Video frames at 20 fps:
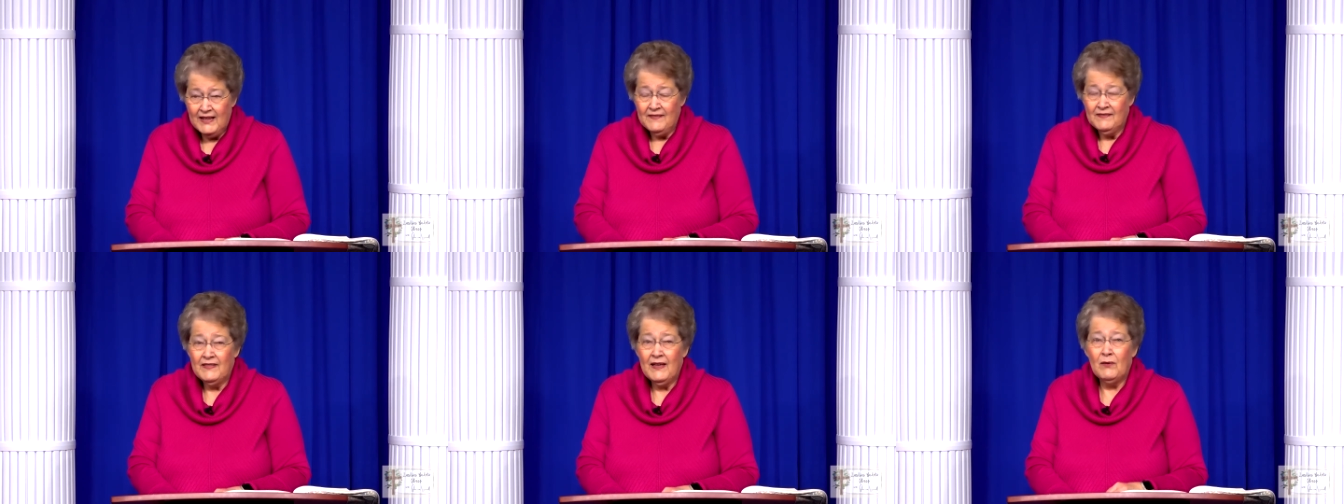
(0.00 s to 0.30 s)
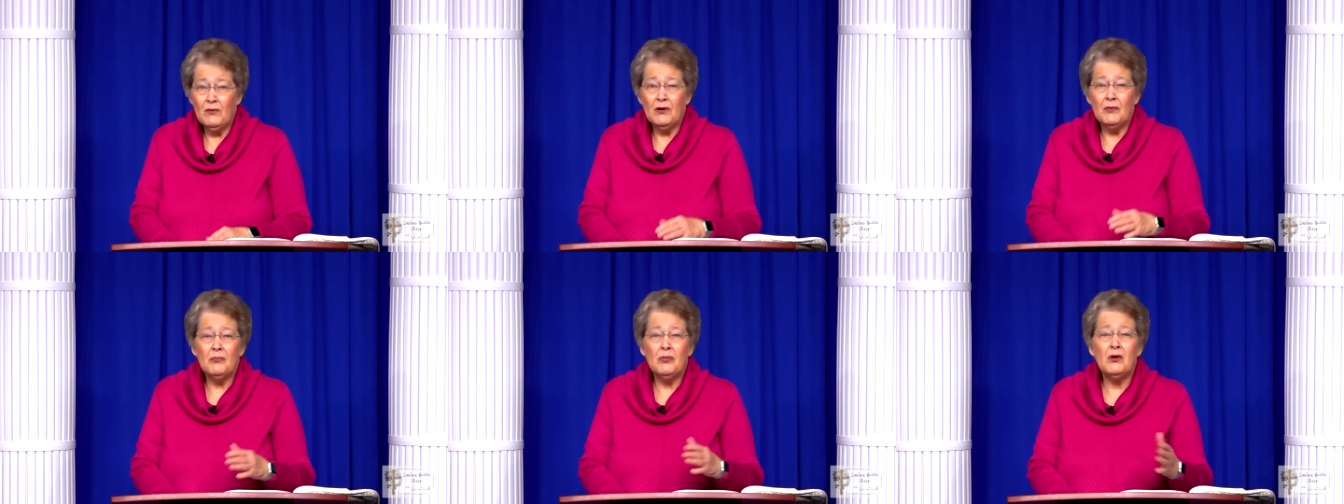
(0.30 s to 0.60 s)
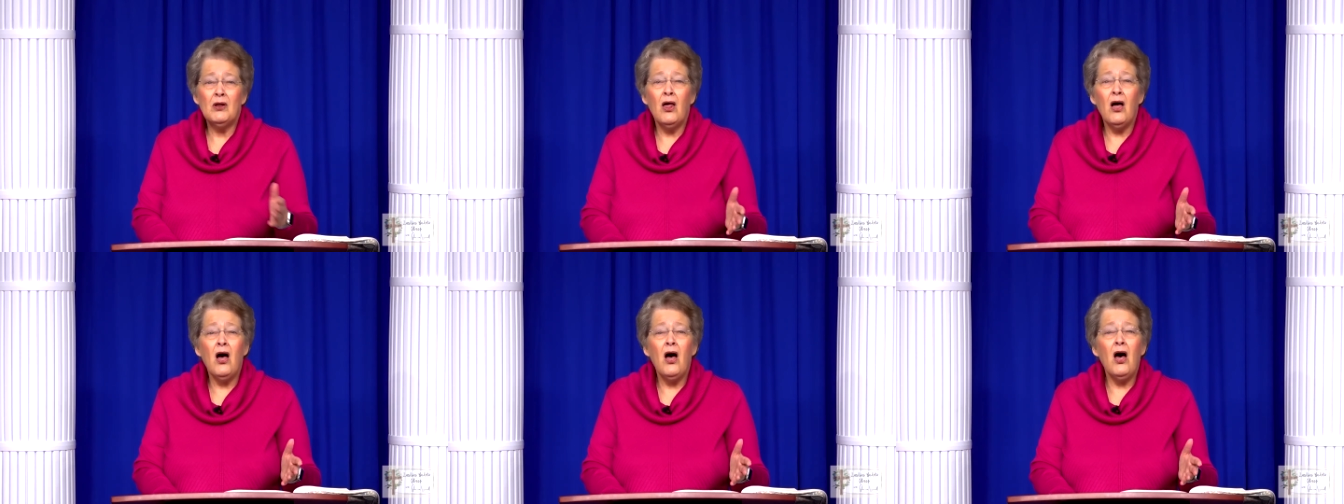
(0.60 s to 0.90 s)
they would
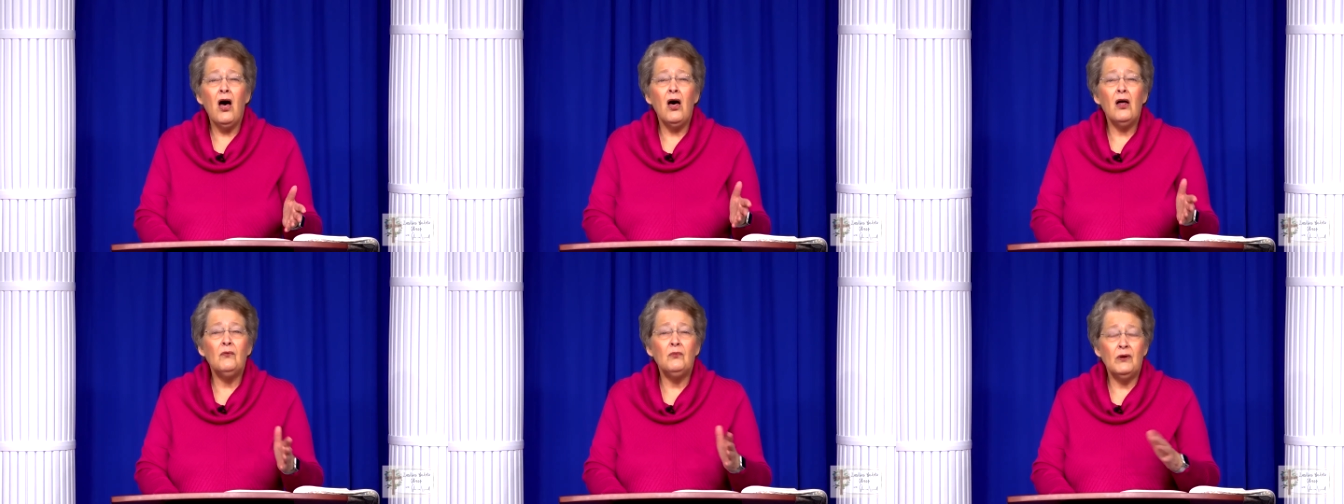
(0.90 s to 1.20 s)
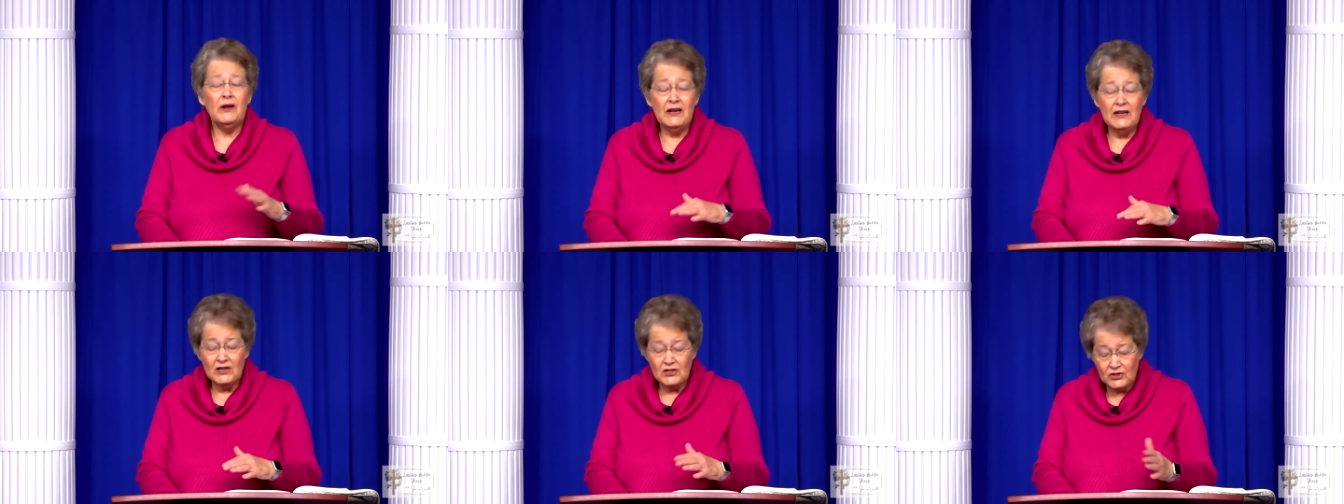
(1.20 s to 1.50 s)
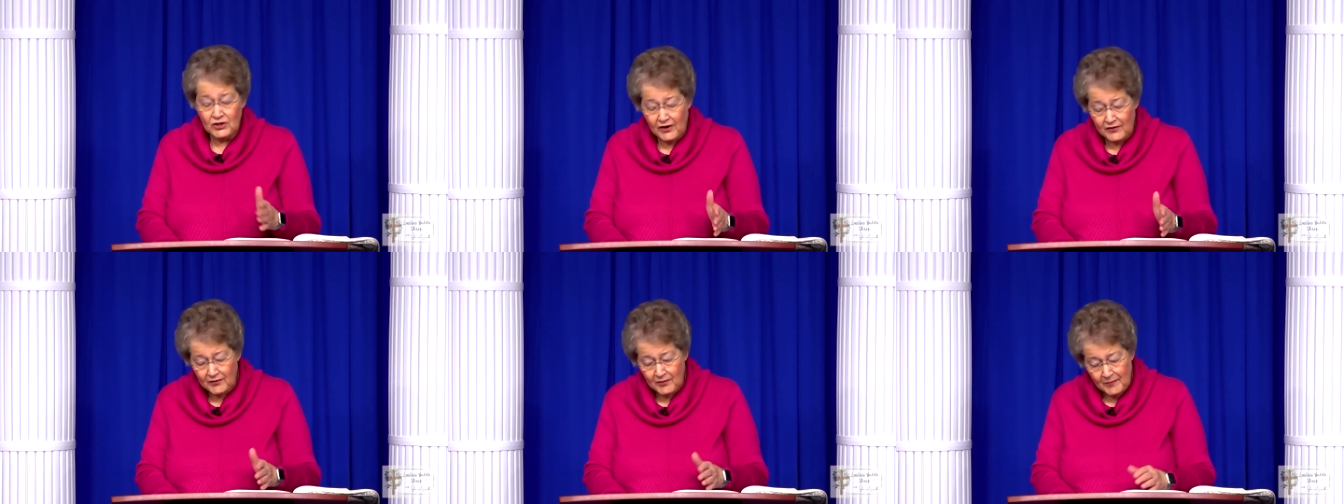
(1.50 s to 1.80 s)
applaud when each
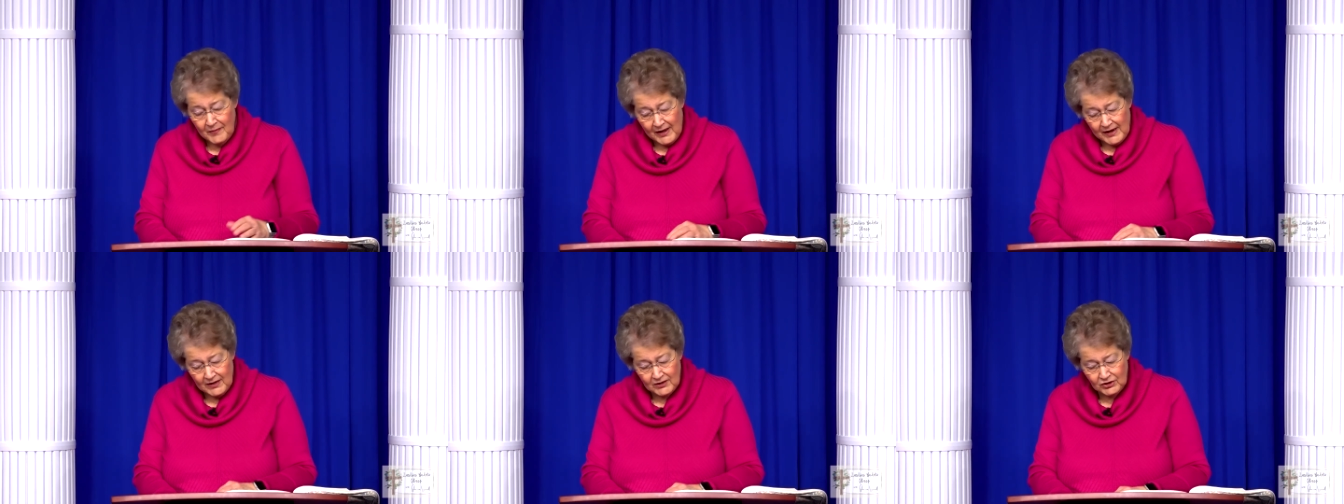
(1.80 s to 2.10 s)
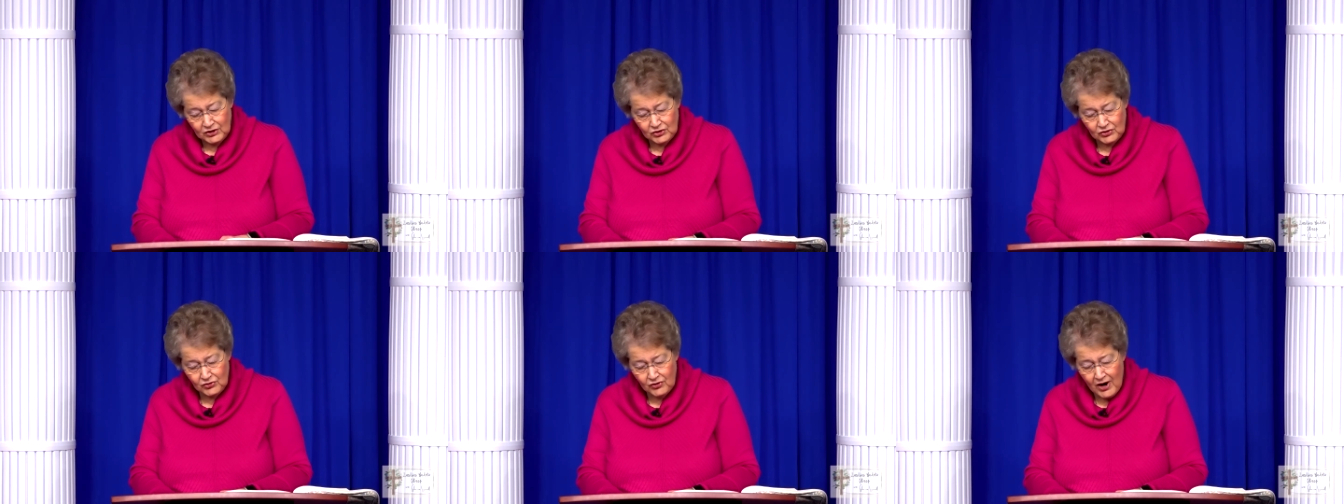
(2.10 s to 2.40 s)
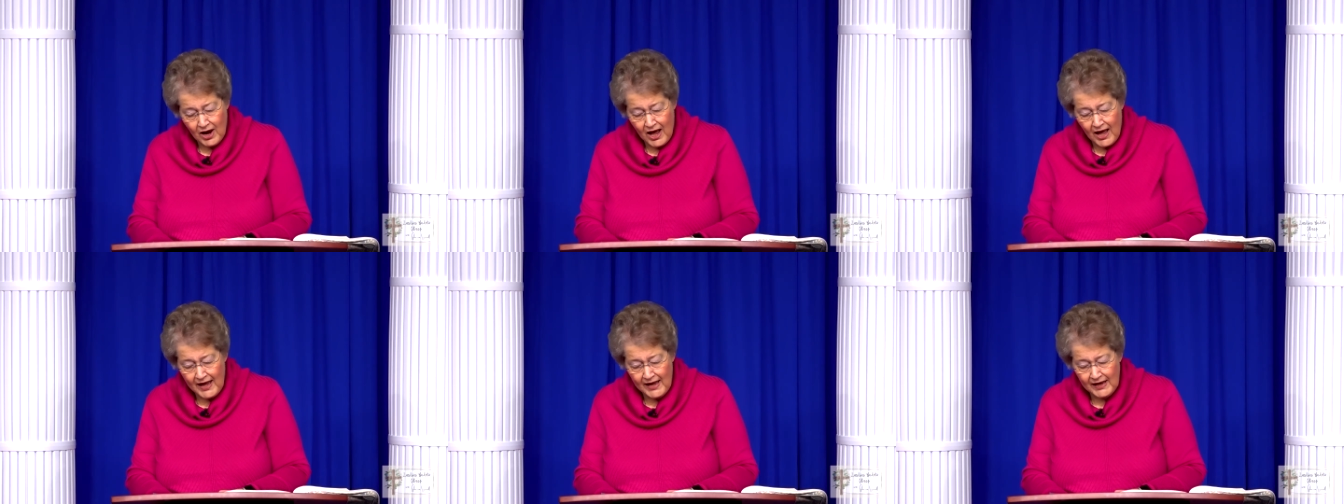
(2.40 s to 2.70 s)
other made a
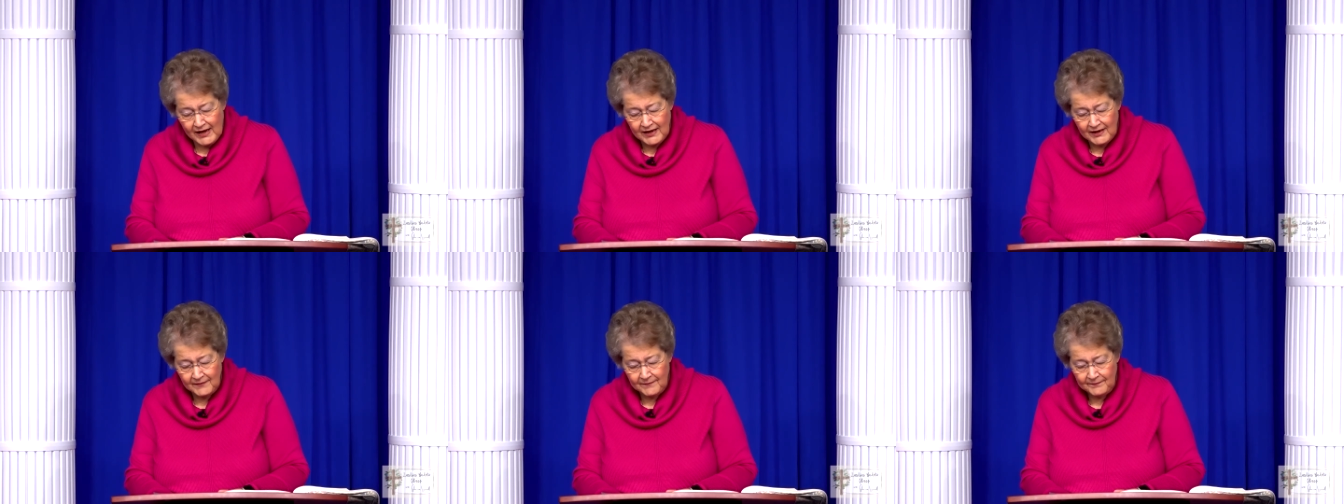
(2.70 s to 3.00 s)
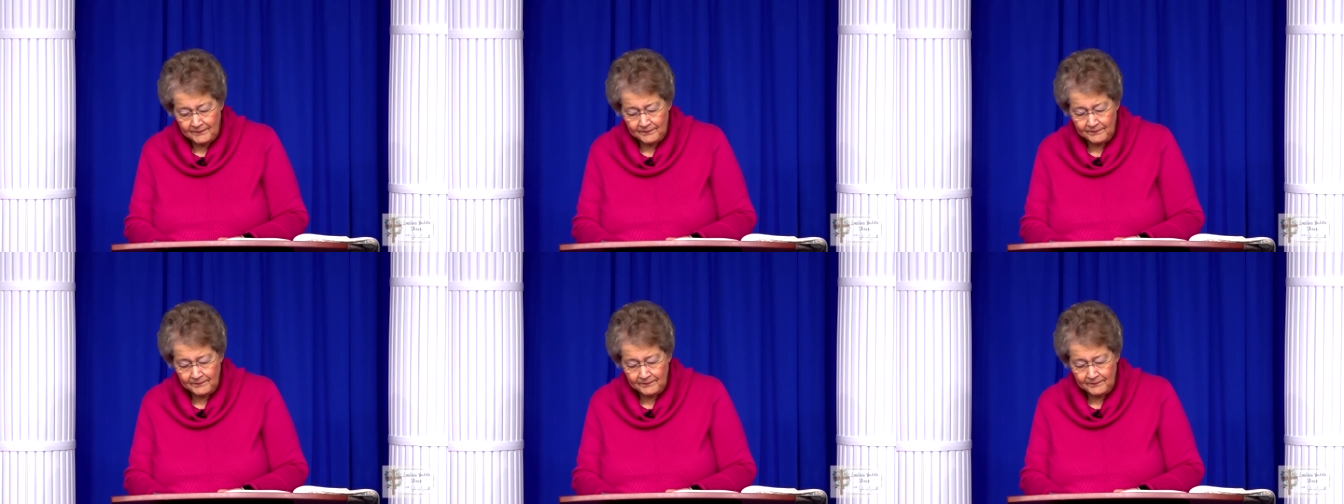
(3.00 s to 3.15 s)
strike.